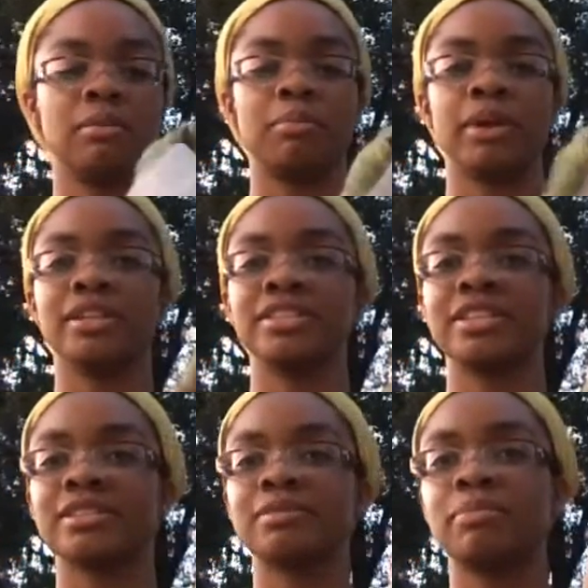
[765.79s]
But
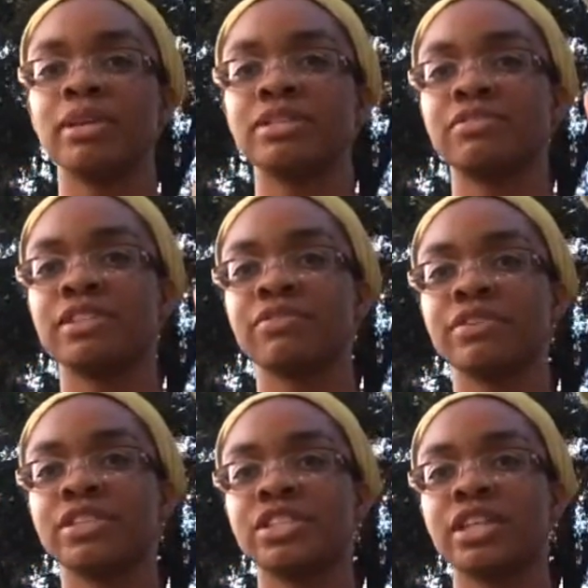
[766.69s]
just a bunch of
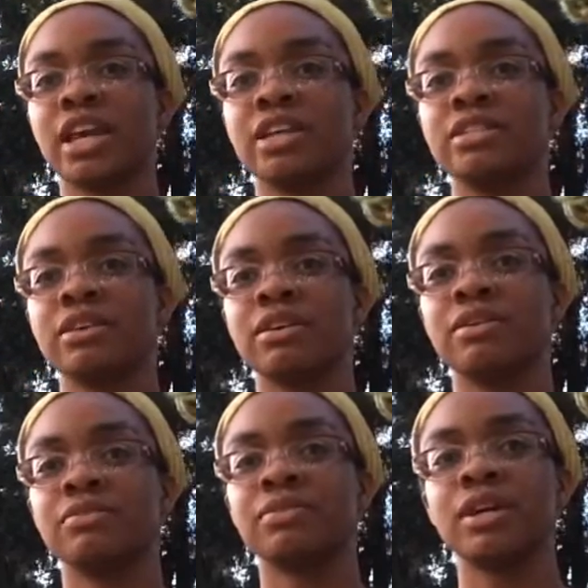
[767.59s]
different shades
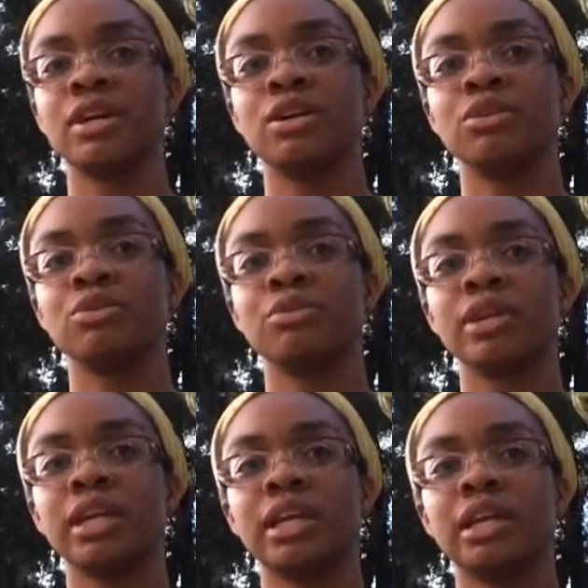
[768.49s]
of
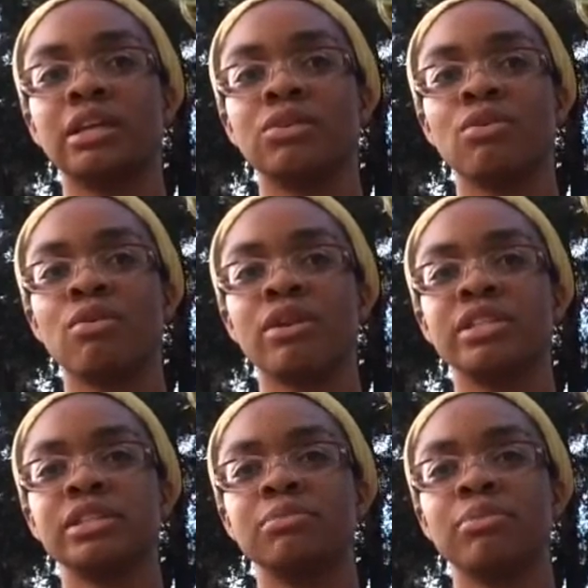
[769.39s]
green and
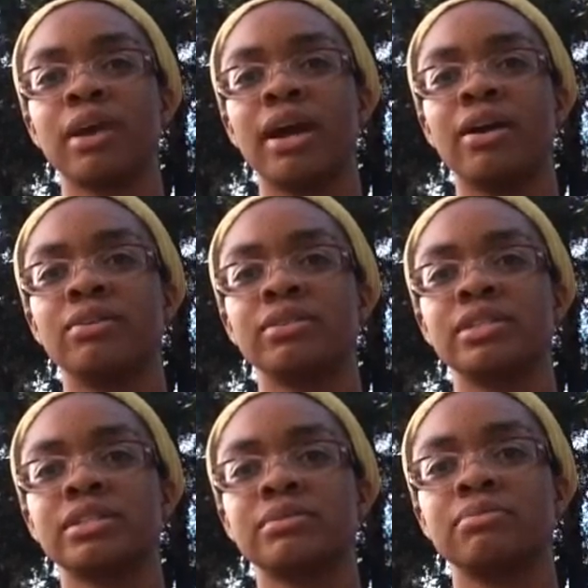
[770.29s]
orange and brown,
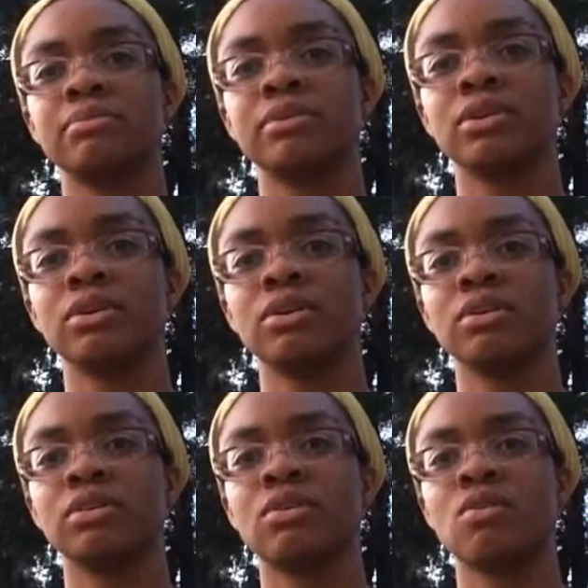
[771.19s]
and some
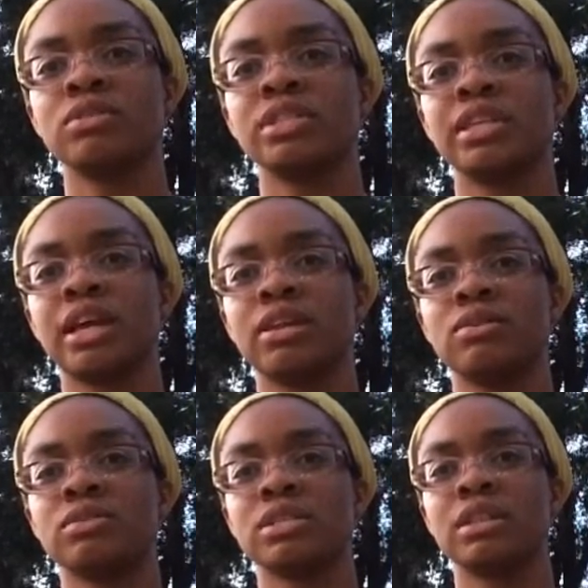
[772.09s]
golden
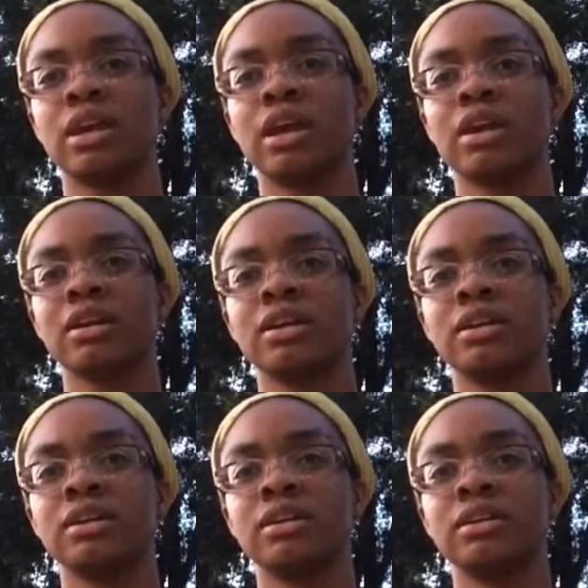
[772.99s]
yellows in there.
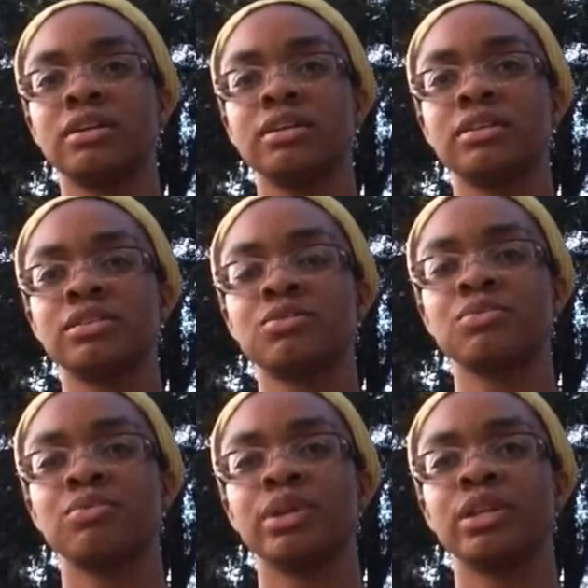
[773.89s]
It's
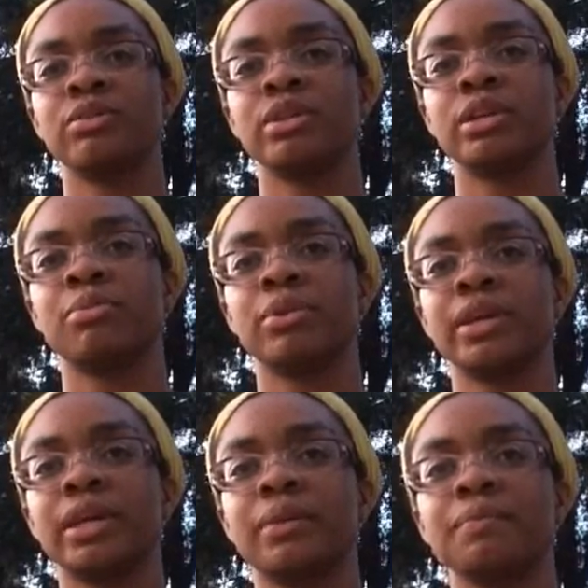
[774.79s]
really, really pretty.